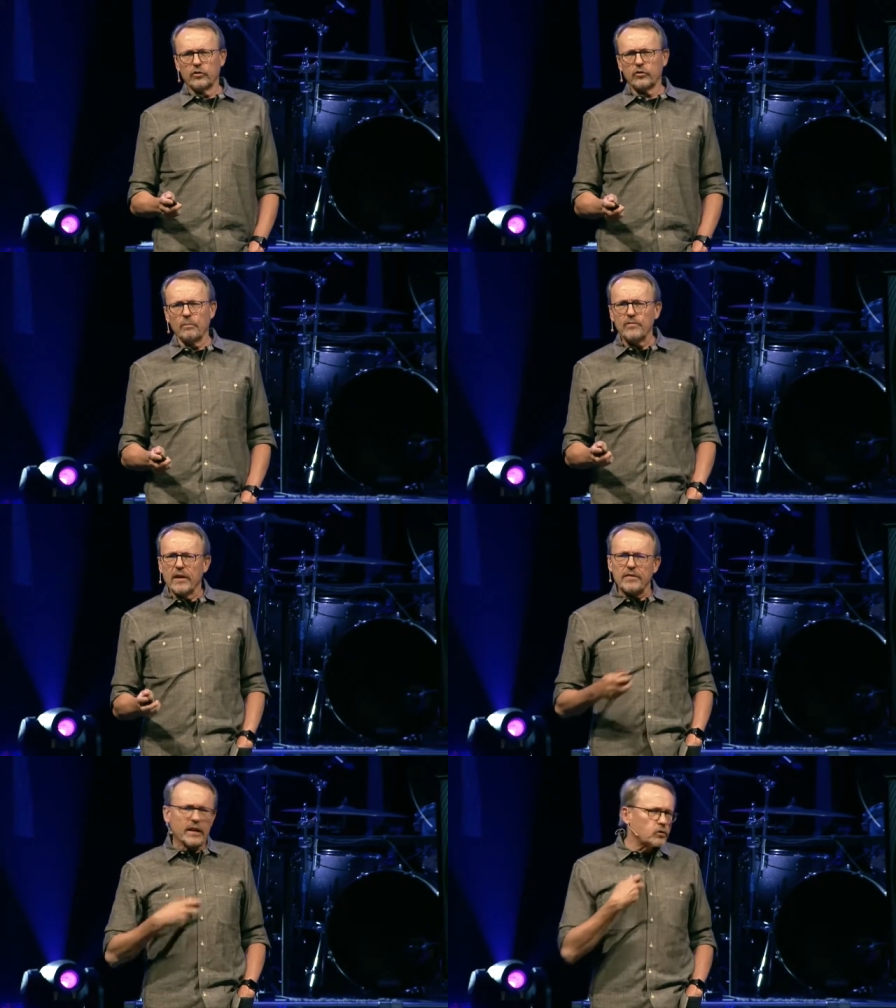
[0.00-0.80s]
So
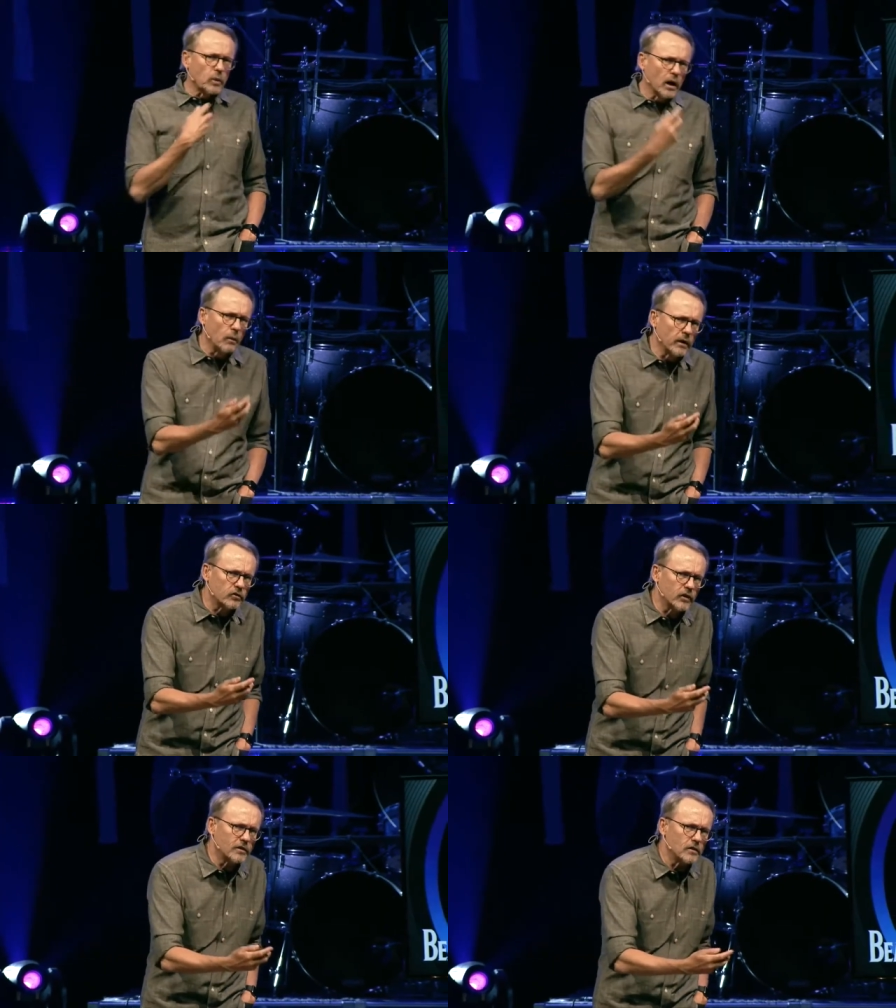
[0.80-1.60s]
that's what I want to
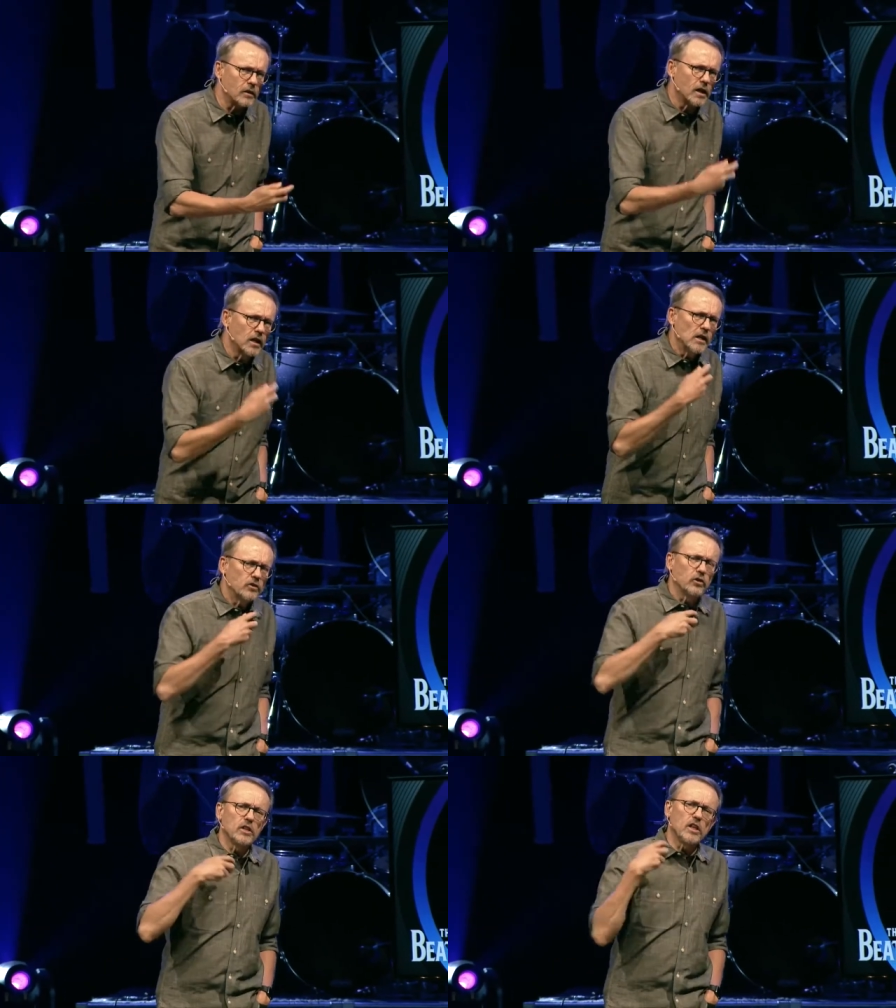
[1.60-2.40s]
say to
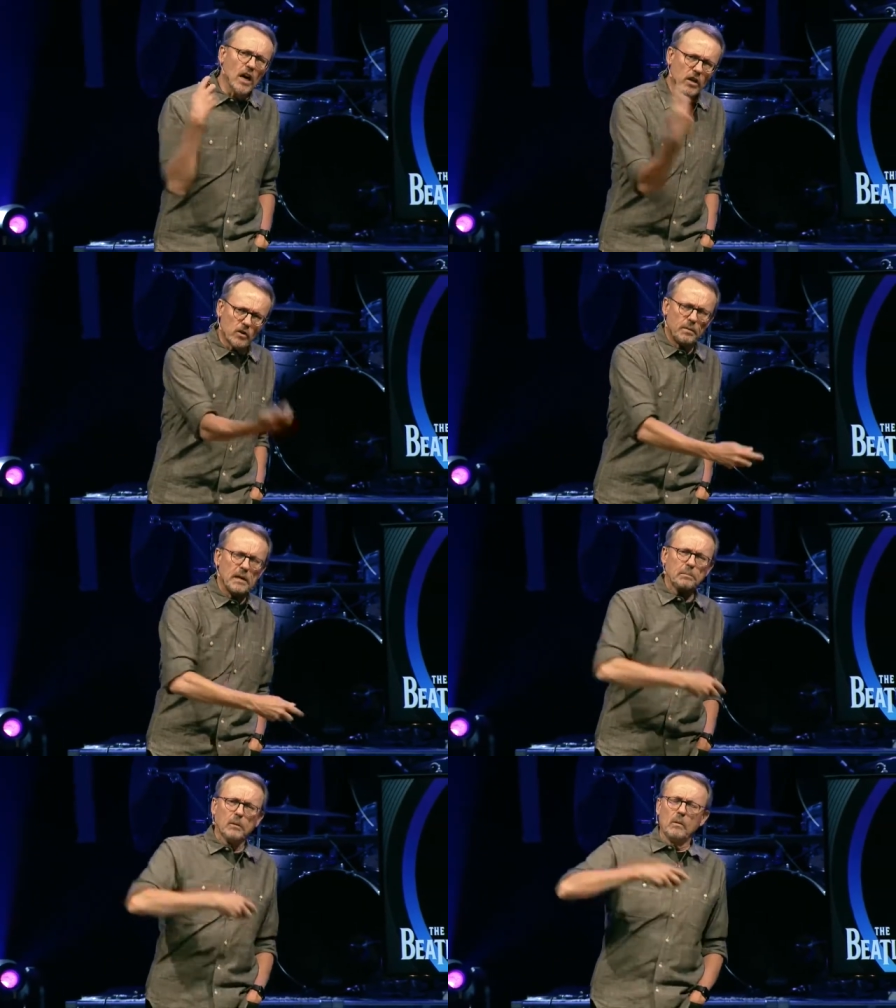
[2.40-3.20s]
the younger
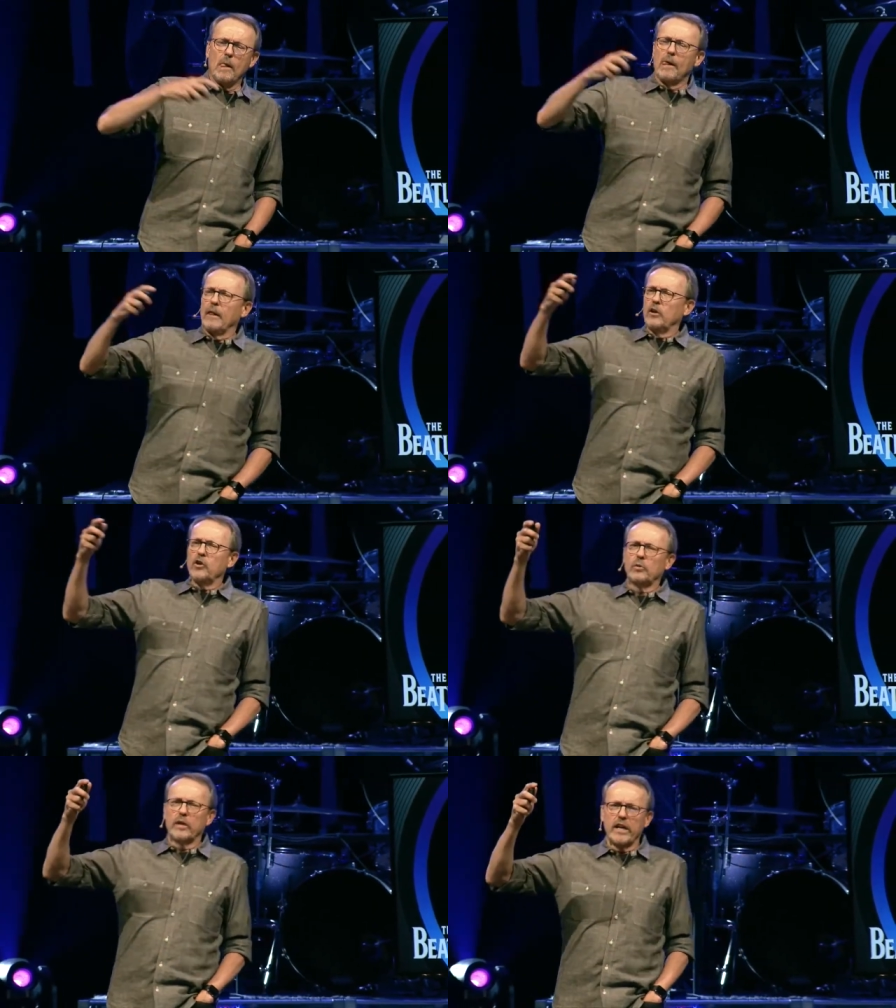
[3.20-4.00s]
people
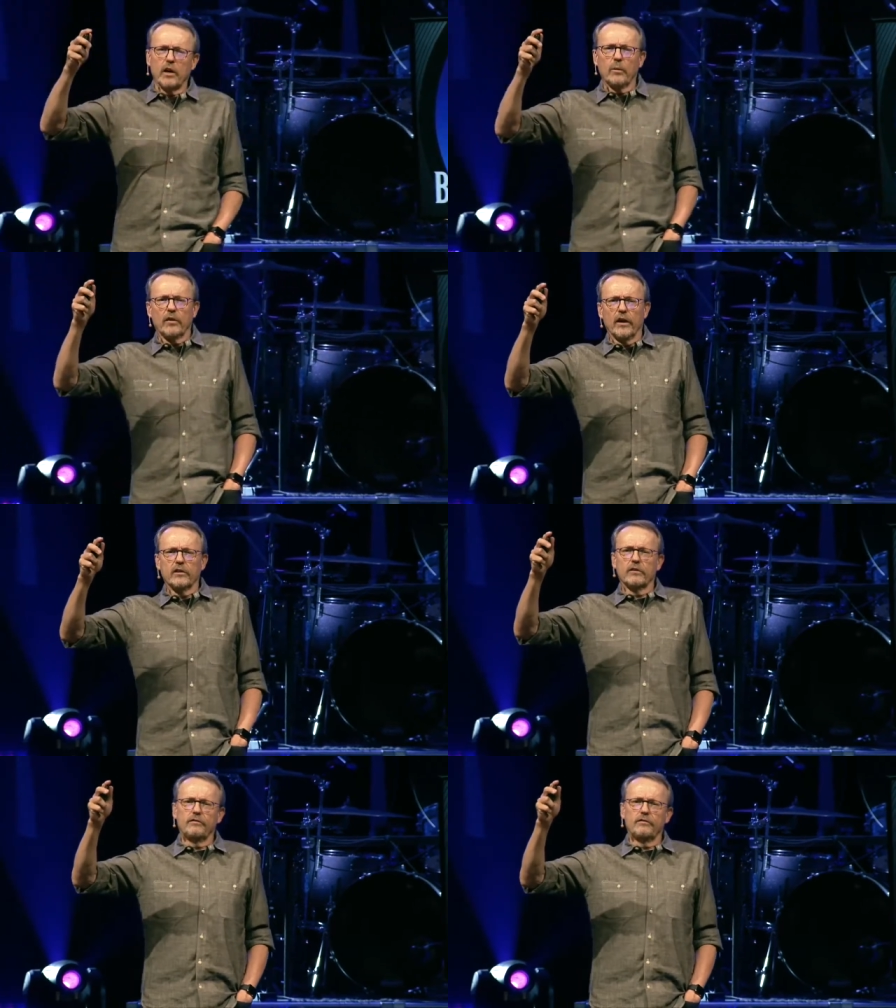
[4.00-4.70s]
who are anywhere under